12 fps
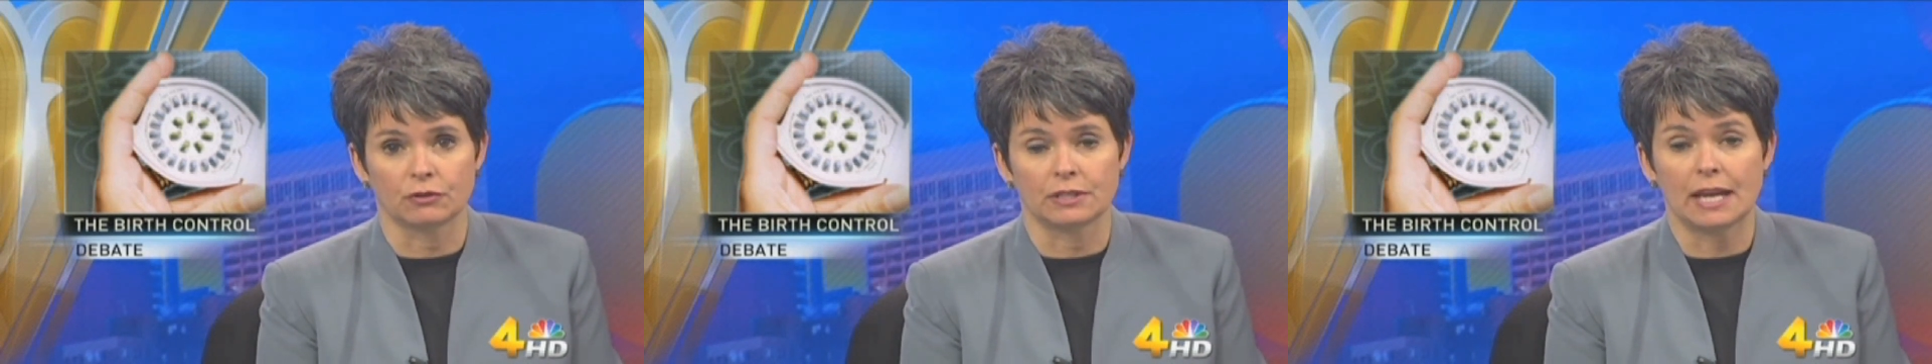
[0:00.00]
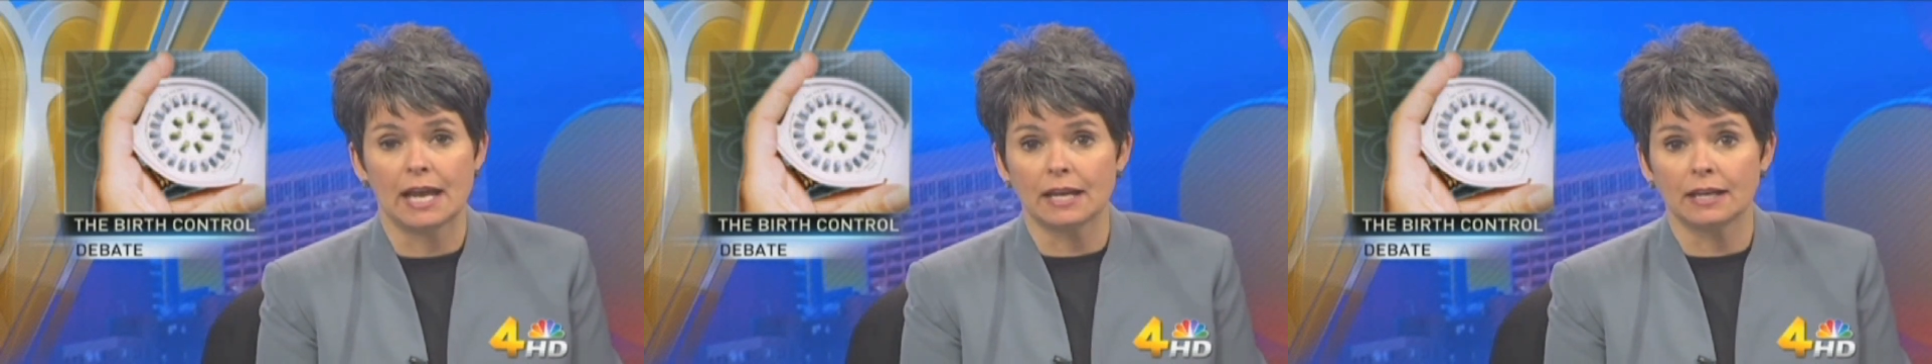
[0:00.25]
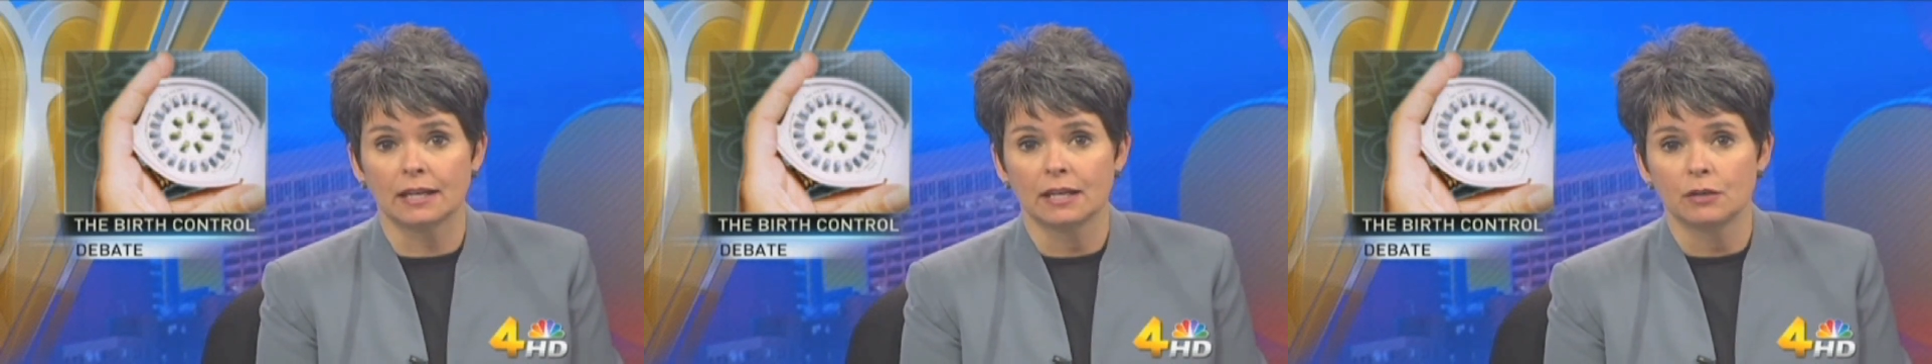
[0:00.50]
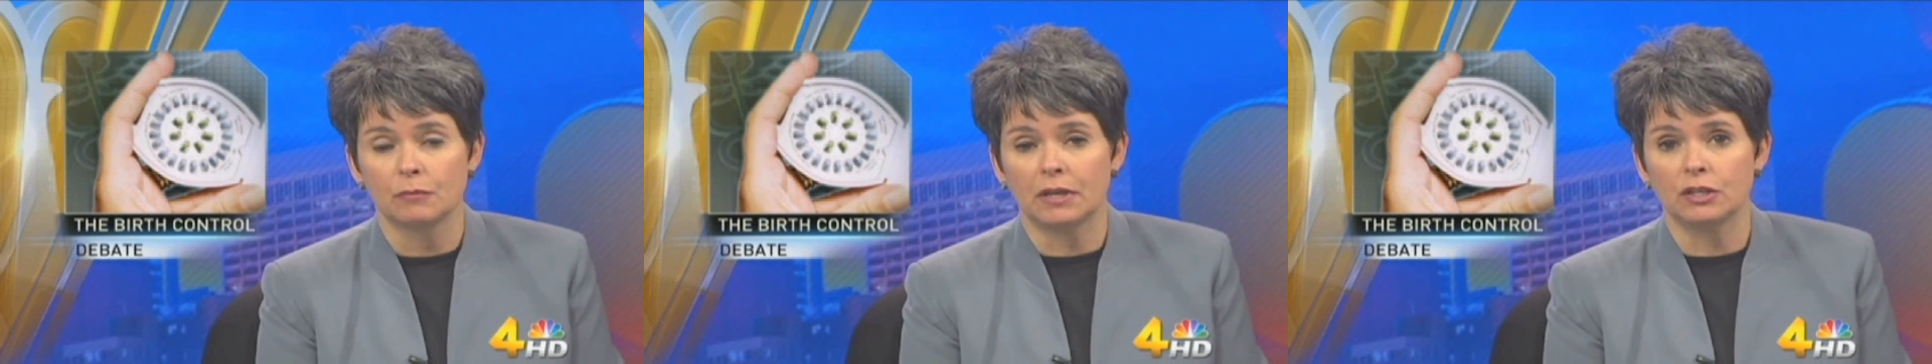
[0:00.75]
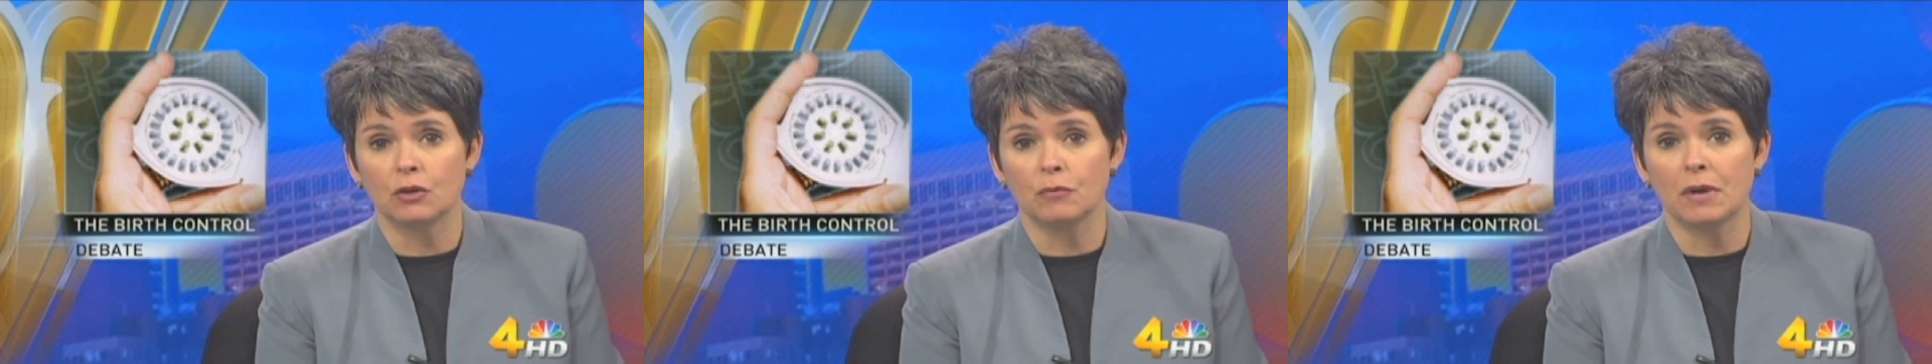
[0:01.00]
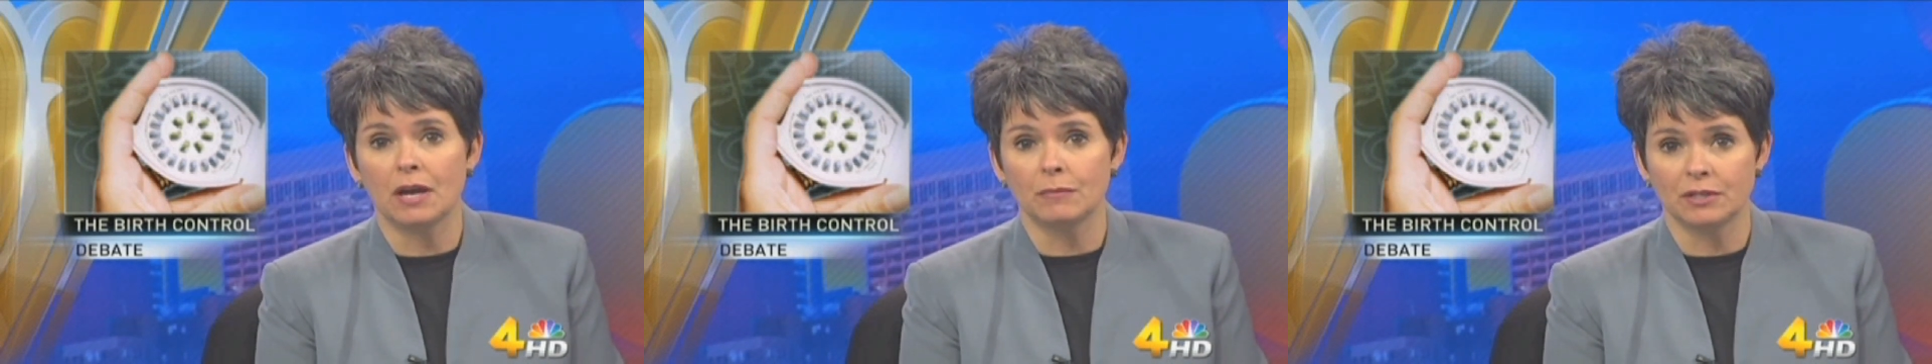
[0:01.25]
attack by the
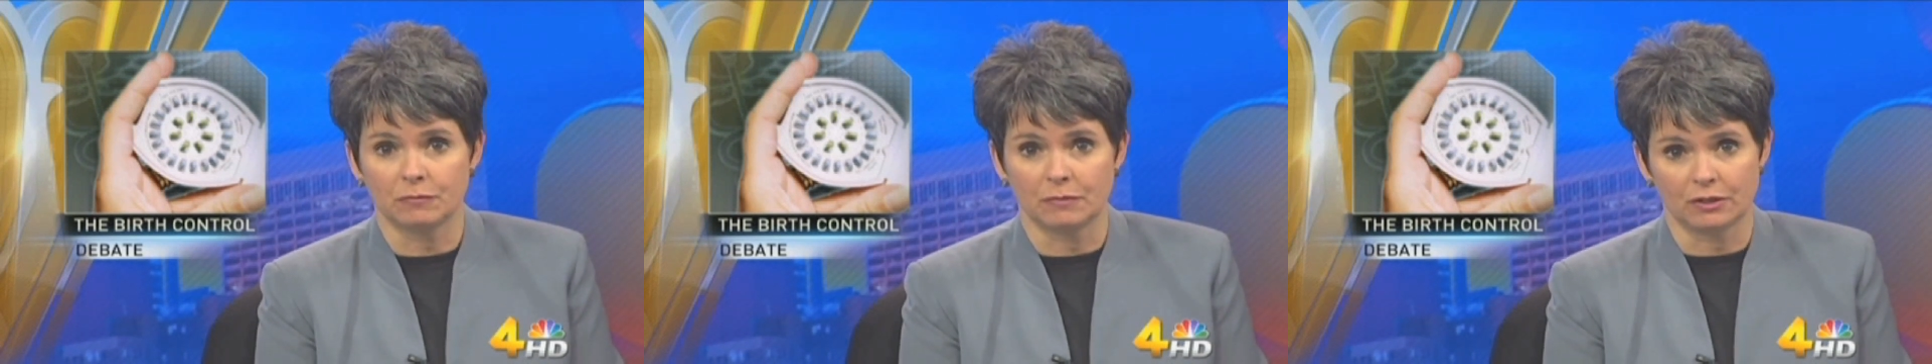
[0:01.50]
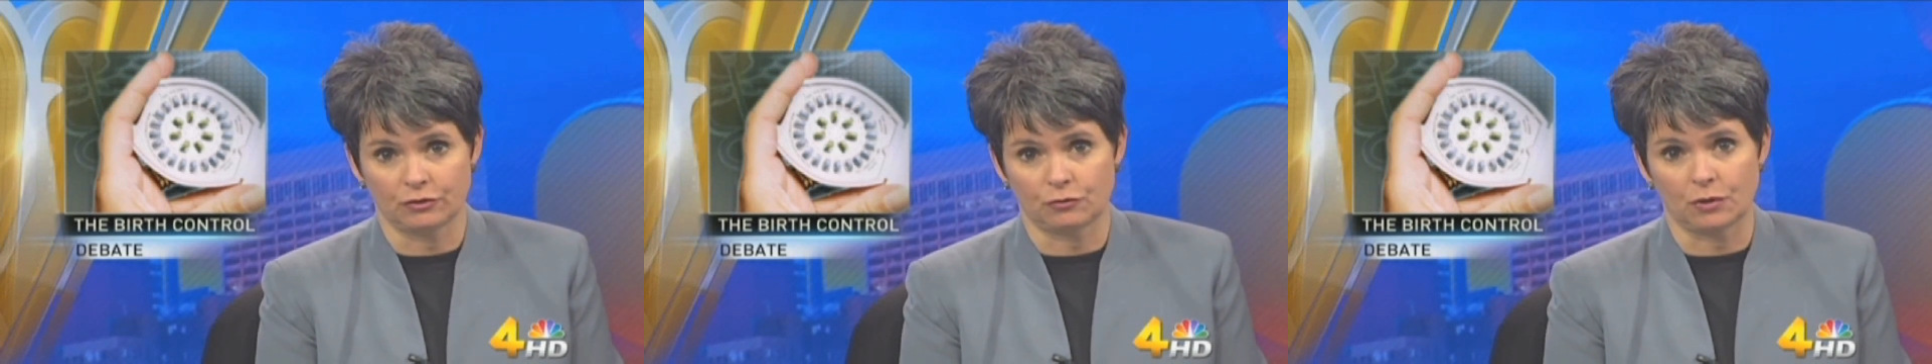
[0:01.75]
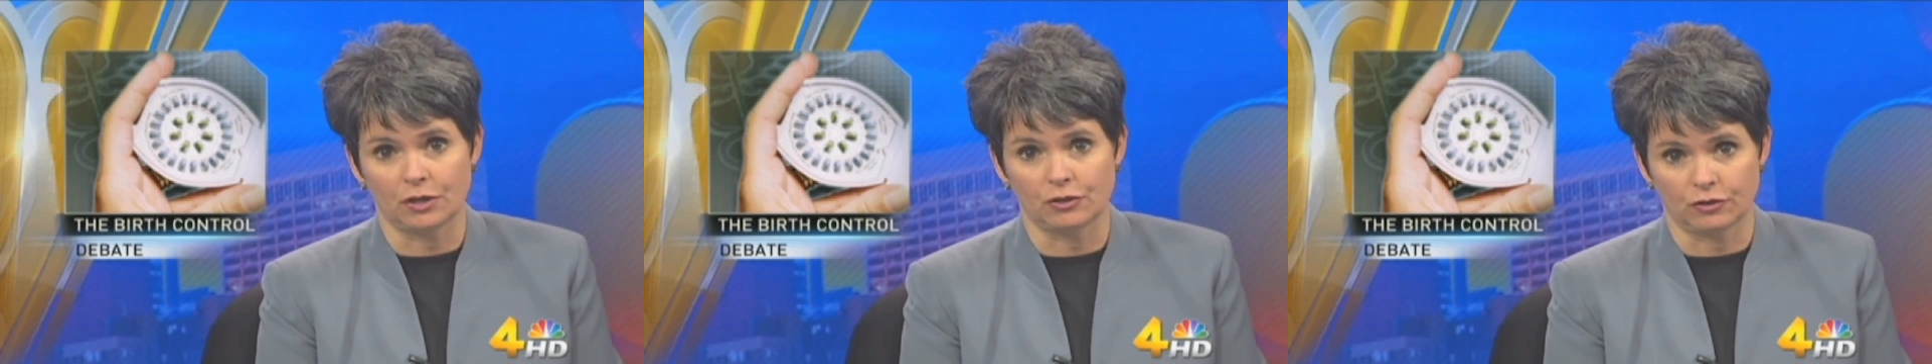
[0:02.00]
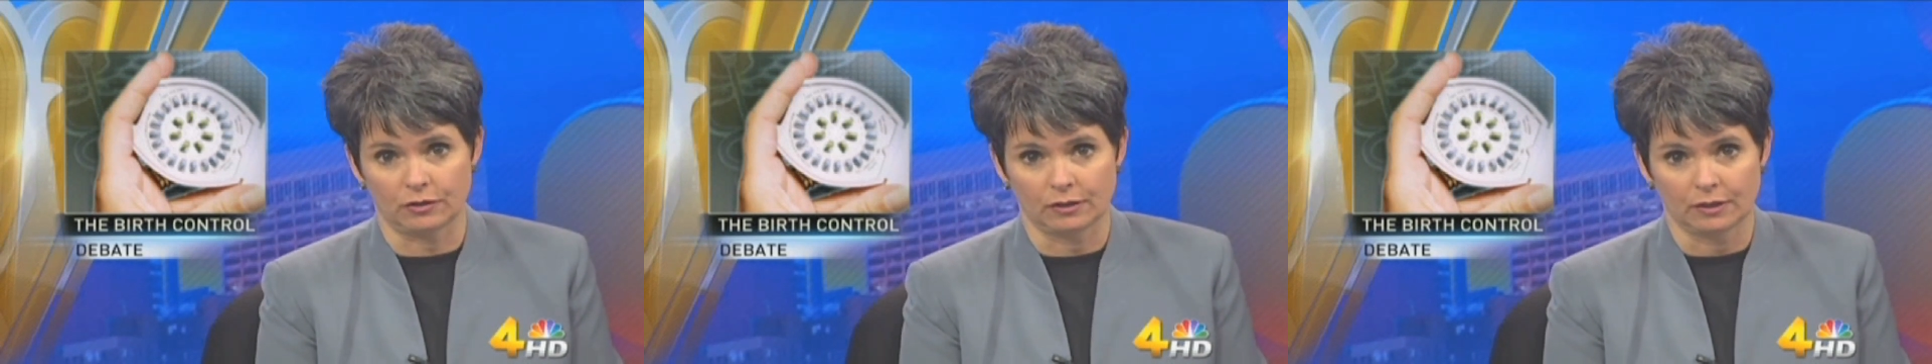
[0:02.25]
Obama administration.